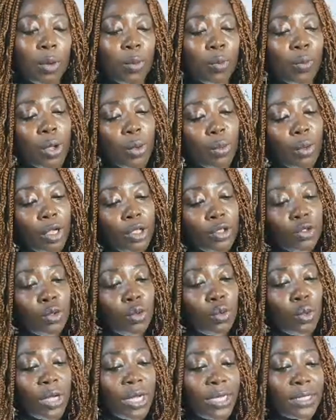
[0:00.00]
We are going to
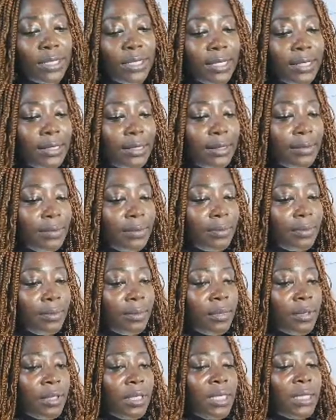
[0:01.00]
look at it.
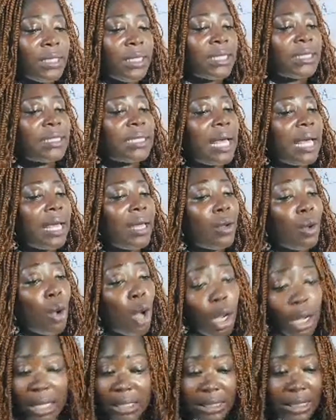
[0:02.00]
The
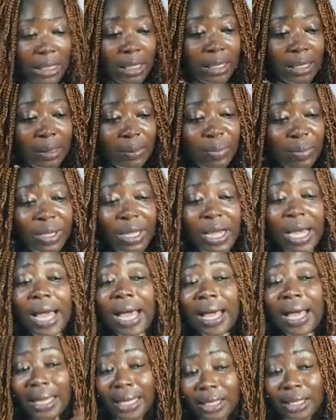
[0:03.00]
psychology
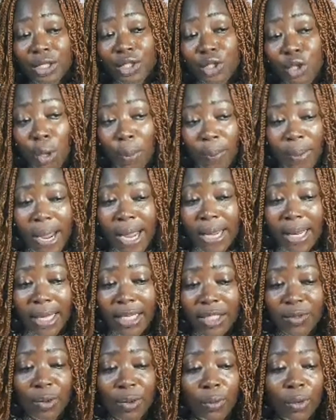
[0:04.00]
behind your
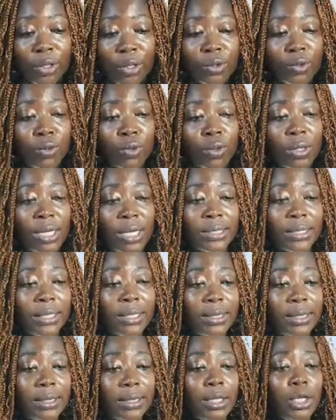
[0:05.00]
buyers, we are going to look at
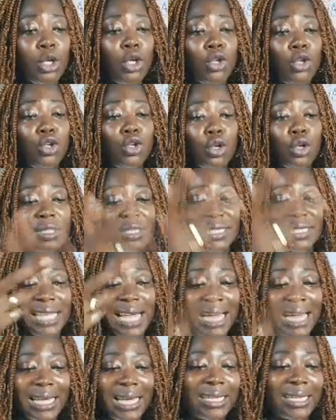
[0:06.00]
it. Your
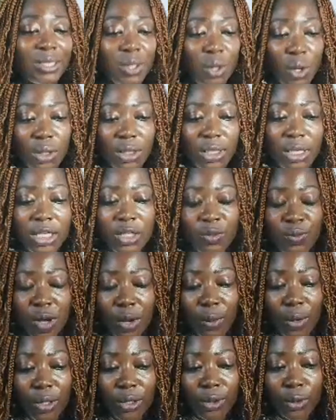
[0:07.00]
target audience, we are
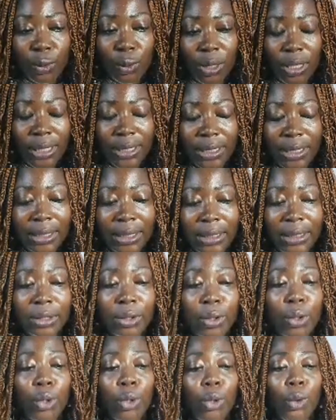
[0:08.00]
going to look at it.
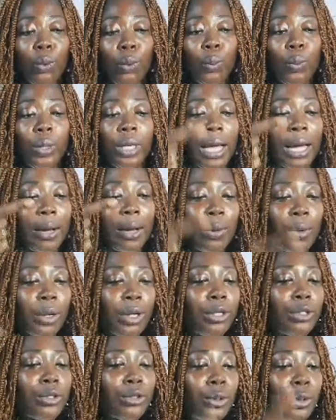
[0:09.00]
We are
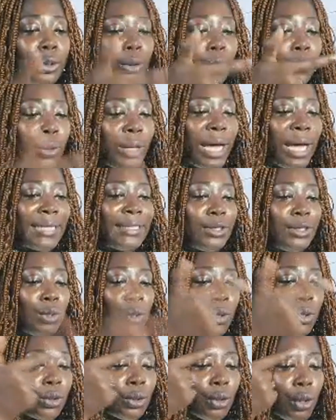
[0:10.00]
going to look at
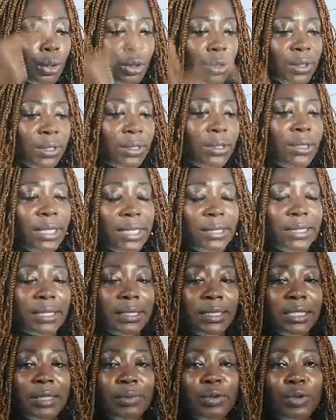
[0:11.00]
the
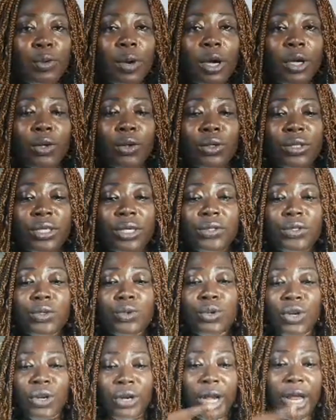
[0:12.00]
system you are using
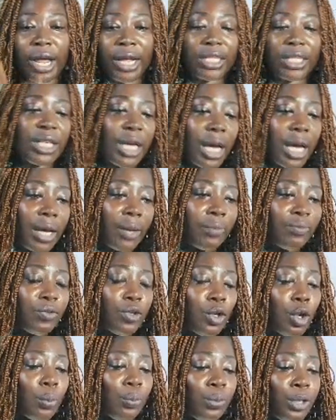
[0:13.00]
to nurture
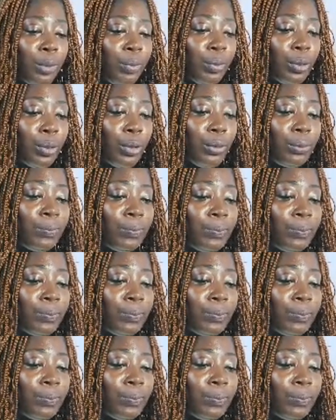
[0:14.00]
your people.